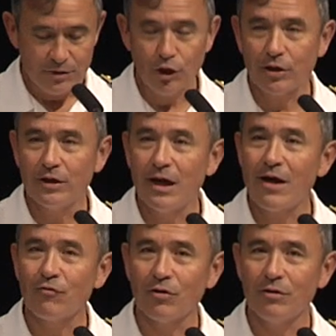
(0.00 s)
You can
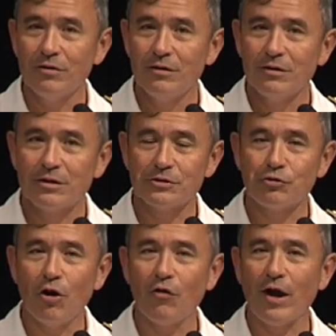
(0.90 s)
never control